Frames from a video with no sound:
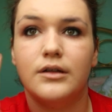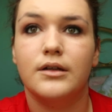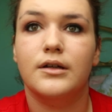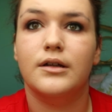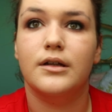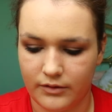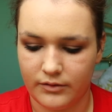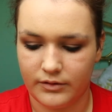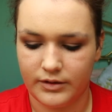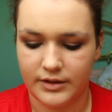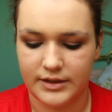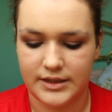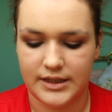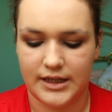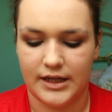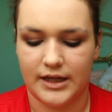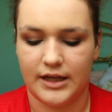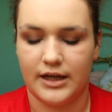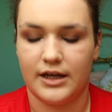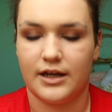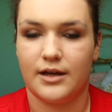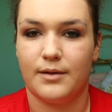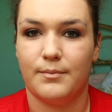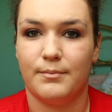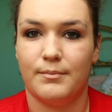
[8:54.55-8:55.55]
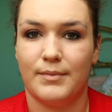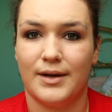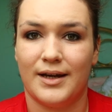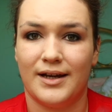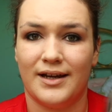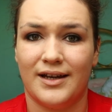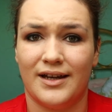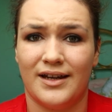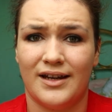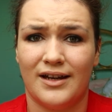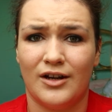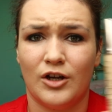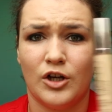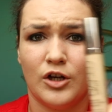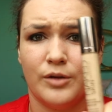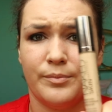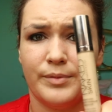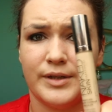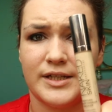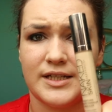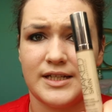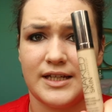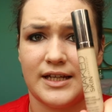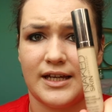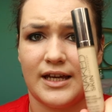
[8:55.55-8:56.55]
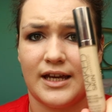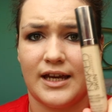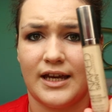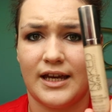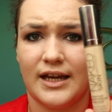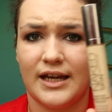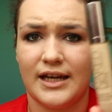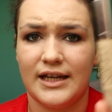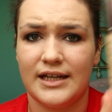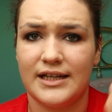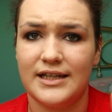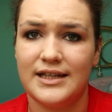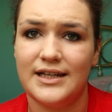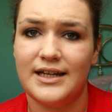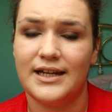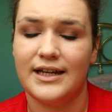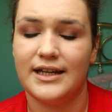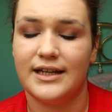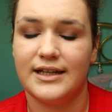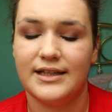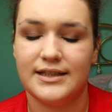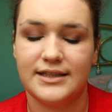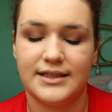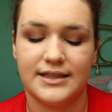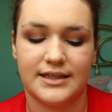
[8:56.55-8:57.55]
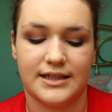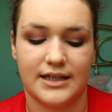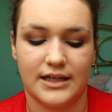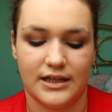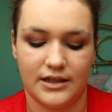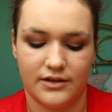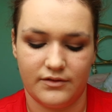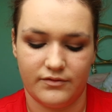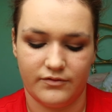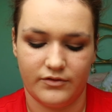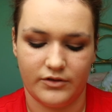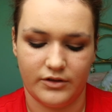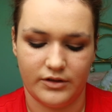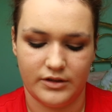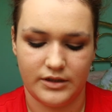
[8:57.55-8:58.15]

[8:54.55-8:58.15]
I'm gonna take my Urban Decay Naked Skin